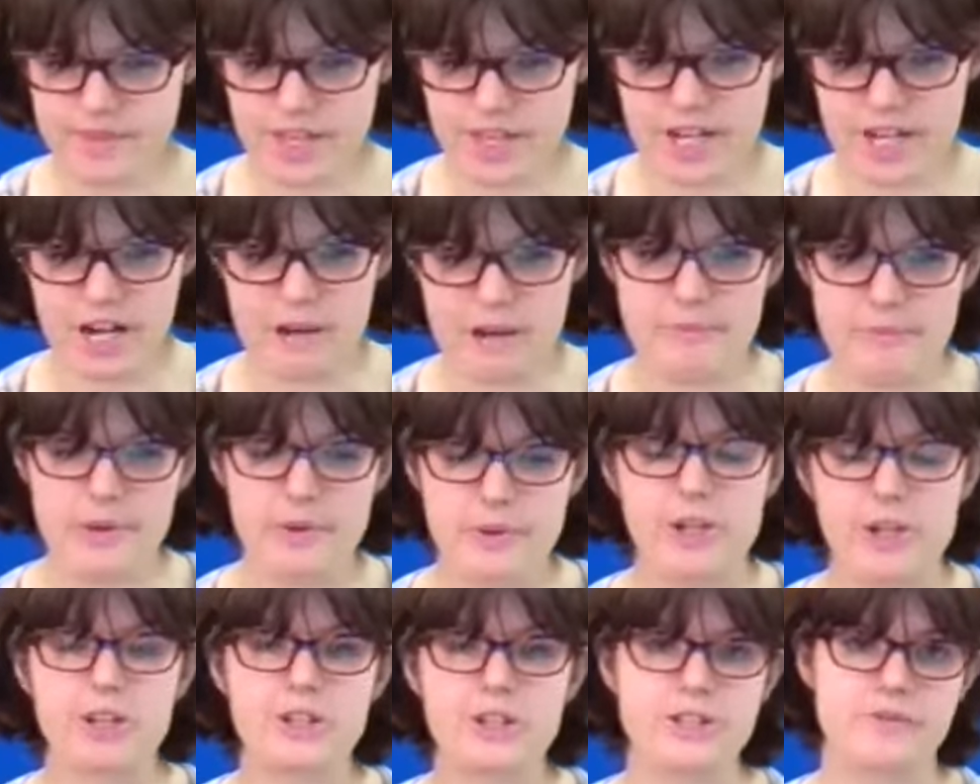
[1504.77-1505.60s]
there were
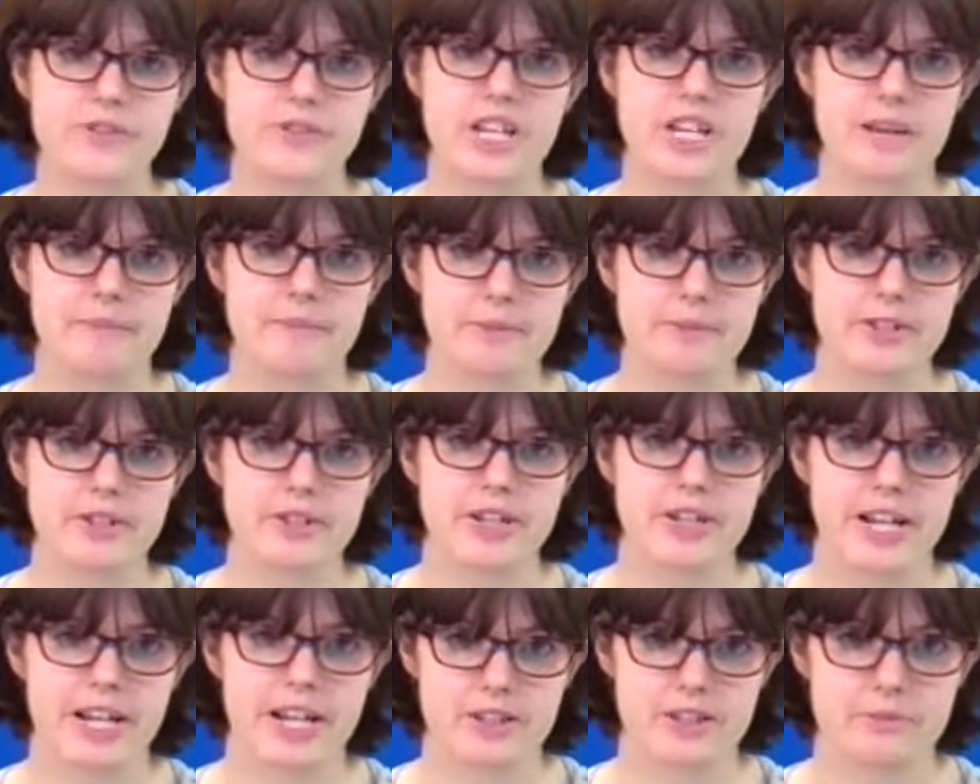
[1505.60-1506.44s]
lots of tips on
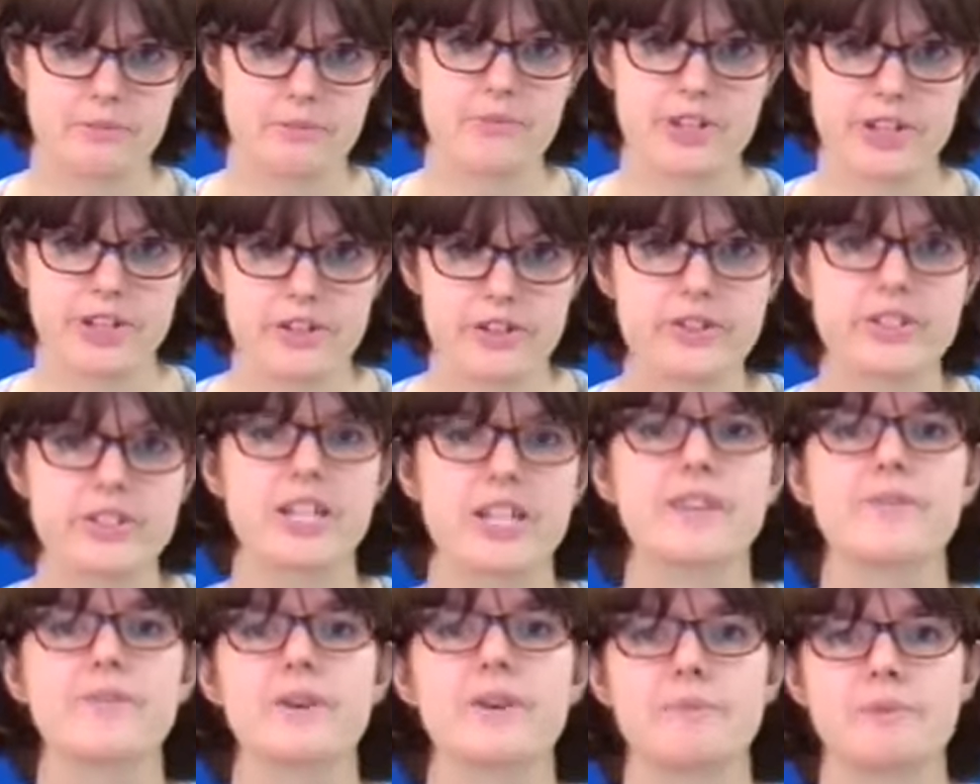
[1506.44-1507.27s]
how to bring
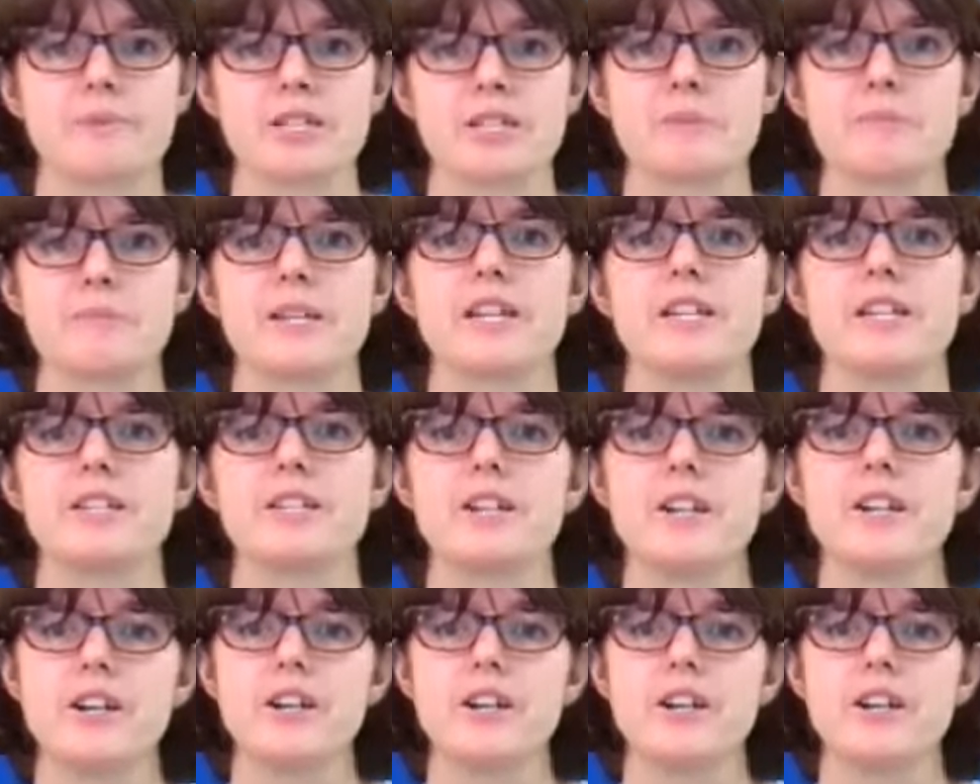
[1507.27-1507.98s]
yourself up to speed